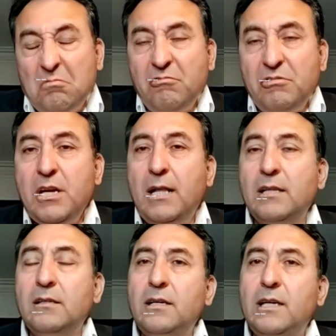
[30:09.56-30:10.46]

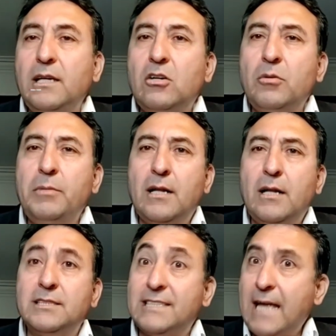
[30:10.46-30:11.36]
real economical
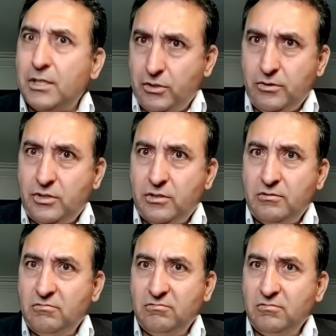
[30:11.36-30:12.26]
sanctions,
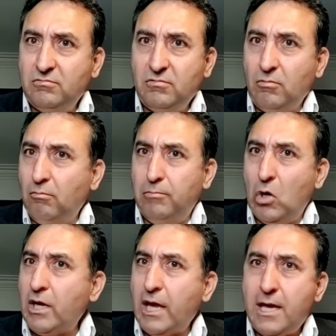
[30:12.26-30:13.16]

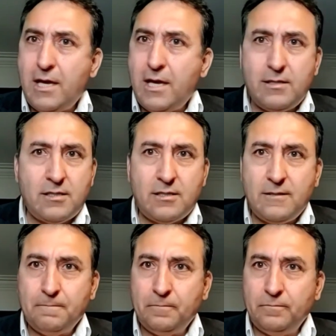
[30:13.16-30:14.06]
blockades,
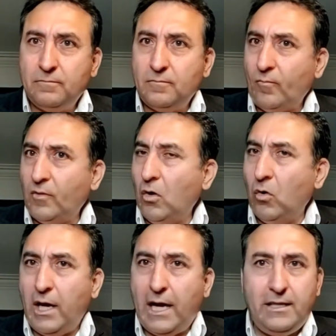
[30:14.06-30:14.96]

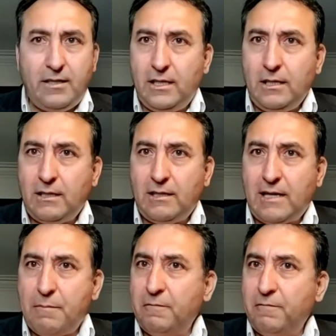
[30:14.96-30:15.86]
or anything
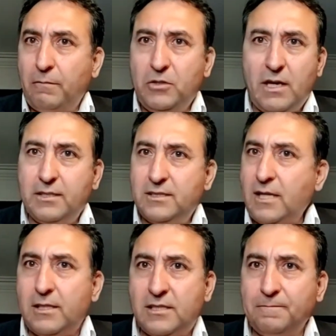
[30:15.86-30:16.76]
coming from the United
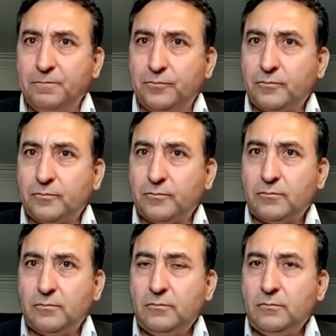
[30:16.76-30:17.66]
States.
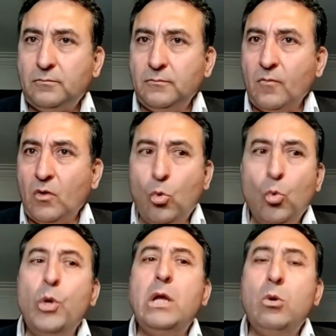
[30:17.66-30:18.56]

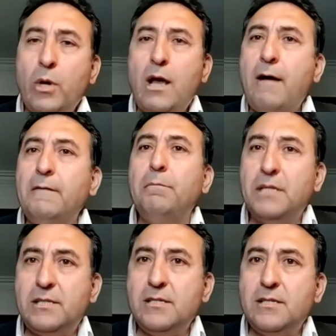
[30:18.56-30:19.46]
We were having
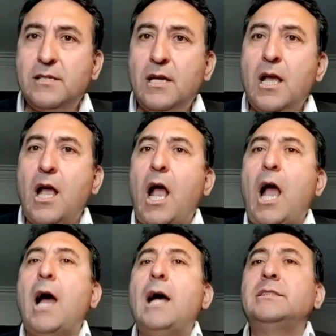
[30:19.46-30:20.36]
business
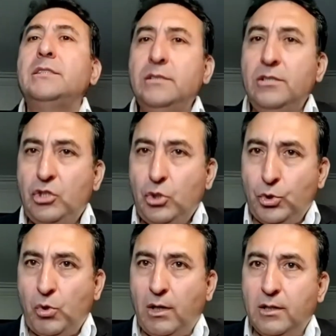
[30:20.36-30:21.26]
as
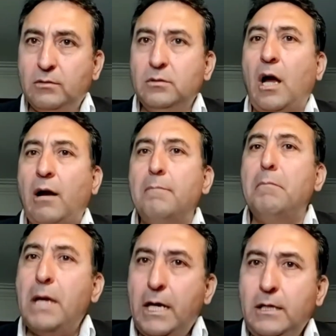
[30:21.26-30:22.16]
usual. Our
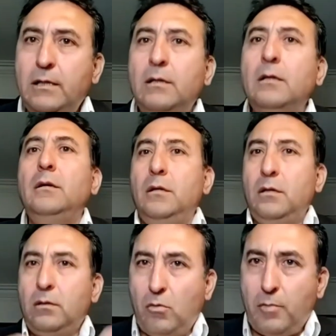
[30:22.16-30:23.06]
main
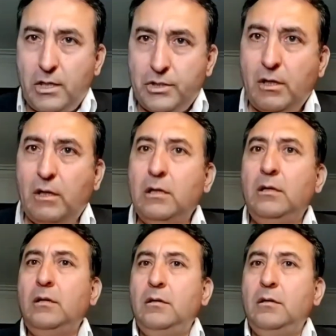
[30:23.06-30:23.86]
commercial